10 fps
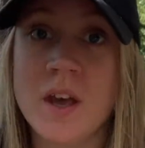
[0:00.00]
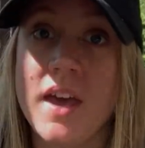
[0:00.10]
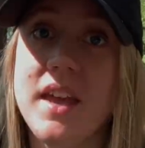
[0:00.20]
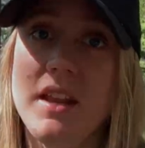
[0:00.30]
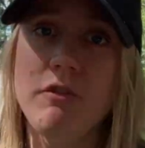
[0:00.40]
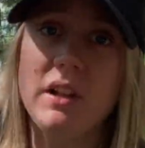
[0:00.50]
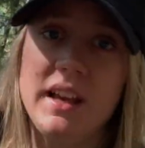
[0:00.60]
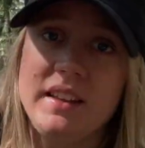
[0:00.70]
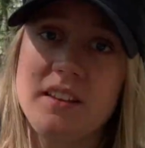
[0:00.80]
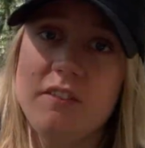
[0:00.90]
And if you
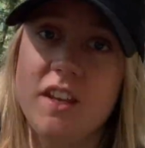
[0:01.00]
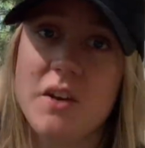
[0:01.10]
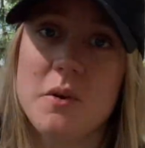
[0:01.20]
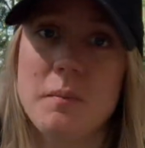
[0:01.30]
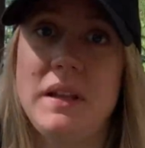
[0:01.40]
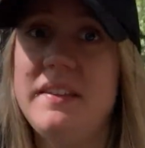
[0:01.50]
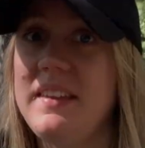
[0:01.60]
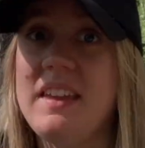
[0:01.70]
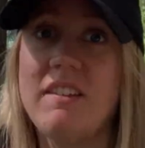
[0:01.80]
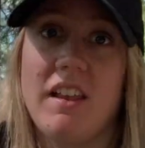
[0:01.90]
like this video, please
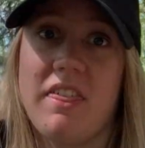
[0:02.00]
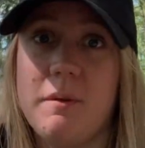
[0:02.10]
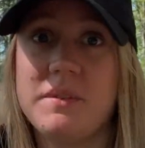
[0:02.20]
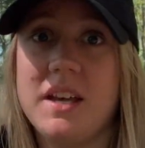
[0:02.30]
give it a thumbs